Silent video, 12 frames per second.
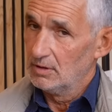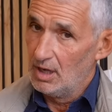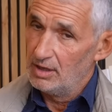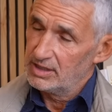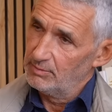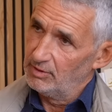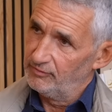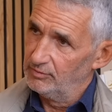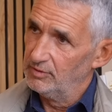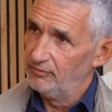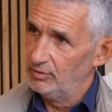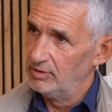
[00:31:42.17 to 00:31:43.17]
are coming
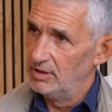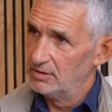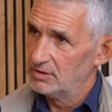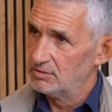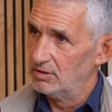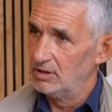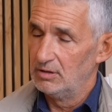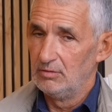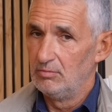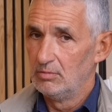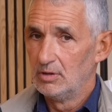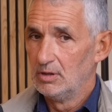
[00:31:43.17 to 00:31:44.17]
from the food industry,
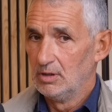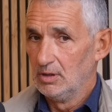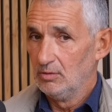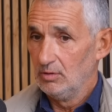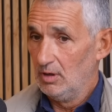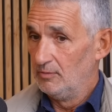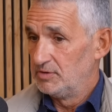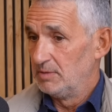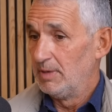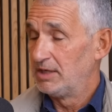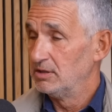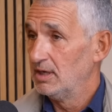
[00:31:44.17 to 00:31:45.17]
who
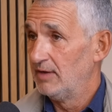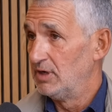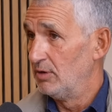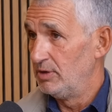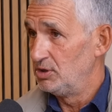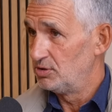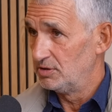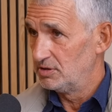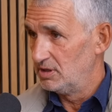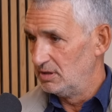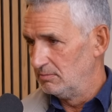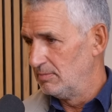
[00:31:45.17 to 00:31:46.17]
obviously make have no
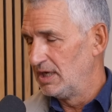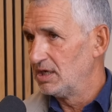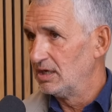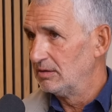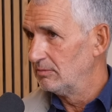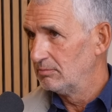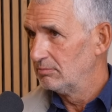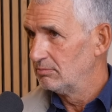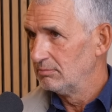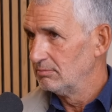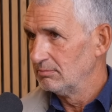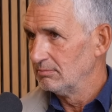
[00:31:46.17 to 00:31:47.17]
interest in making
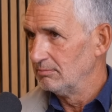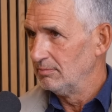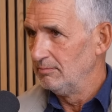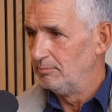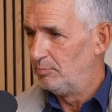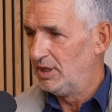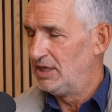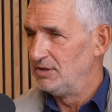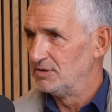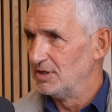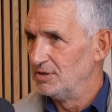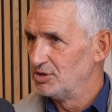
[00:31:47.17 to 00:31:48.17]

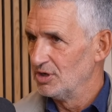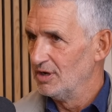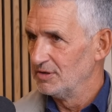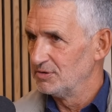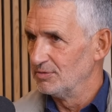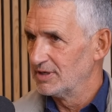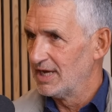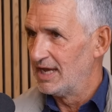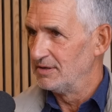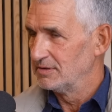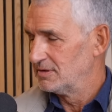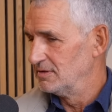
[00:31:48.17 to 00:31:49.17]
beans in jars or
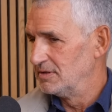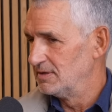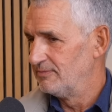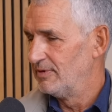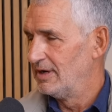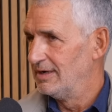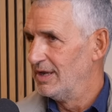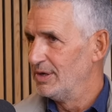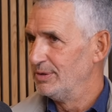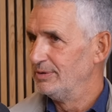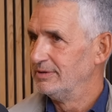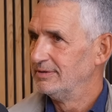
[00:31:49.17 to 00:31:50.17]
cans because it's very
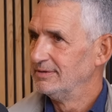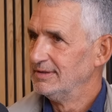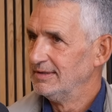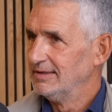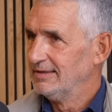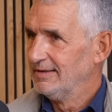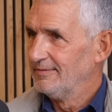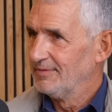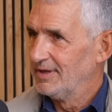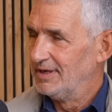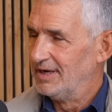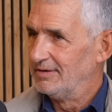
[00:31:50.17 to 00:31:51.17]
low,
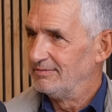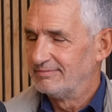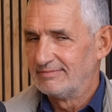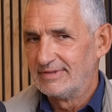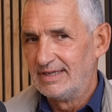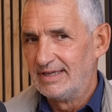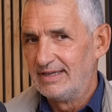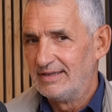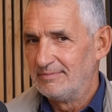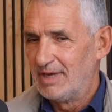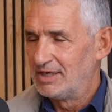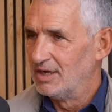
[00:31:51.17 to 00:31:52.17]
you know, uh,
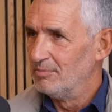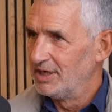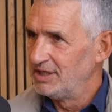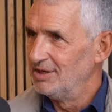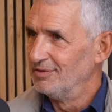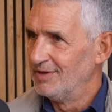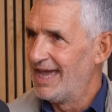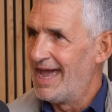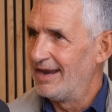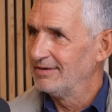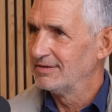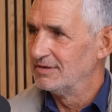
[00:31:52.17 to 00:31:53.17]
make no money on
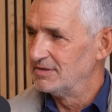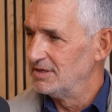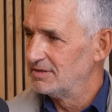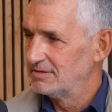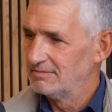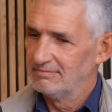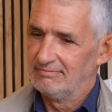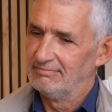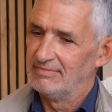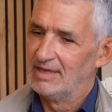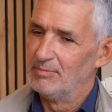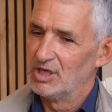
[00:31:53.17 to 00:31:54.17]
that because mm. it's
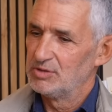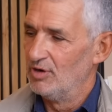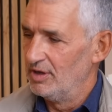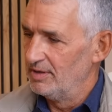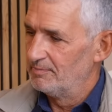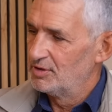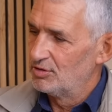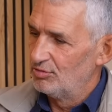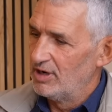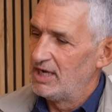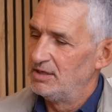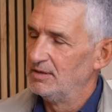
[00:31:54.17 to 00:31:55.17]
they much rather
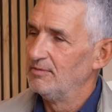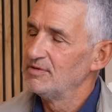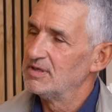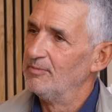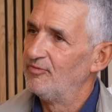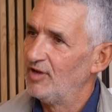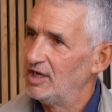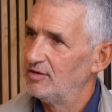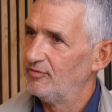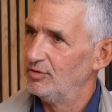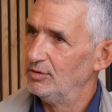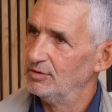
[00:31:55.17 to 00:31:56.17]
create some
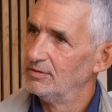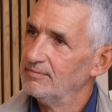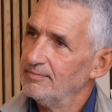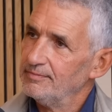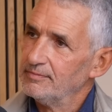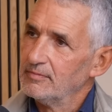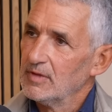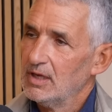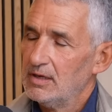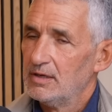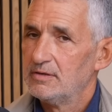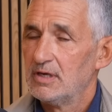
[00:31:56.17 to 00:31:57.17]
fake food.
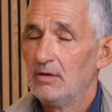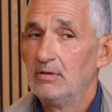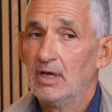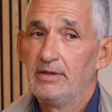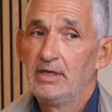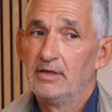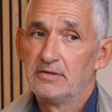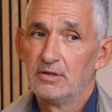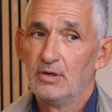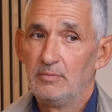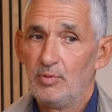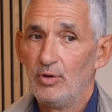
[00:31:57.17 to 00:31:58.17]
Yeah. So I think that's
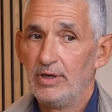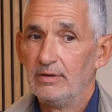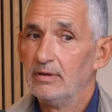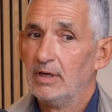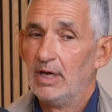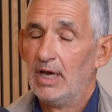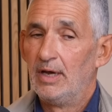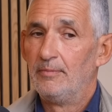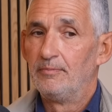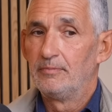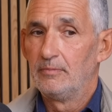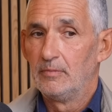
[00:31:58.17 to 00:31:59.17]
a good point.
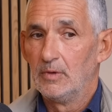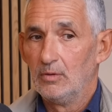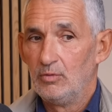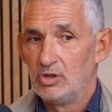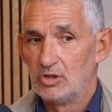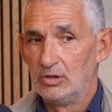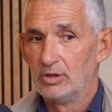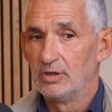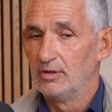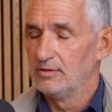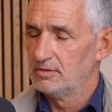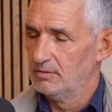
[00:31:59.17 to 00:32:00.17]
Um, we should look
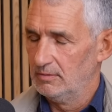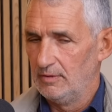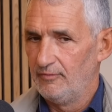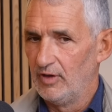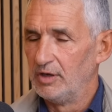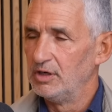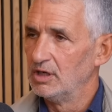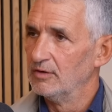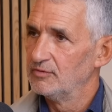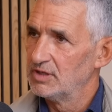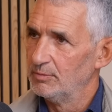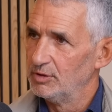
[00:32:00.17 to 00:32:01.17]
at the funding
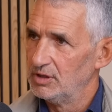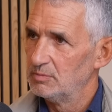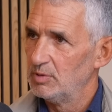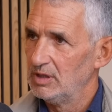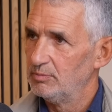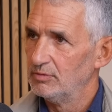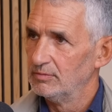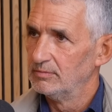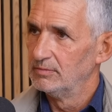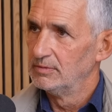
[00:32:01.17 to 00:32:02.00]
of some of these people.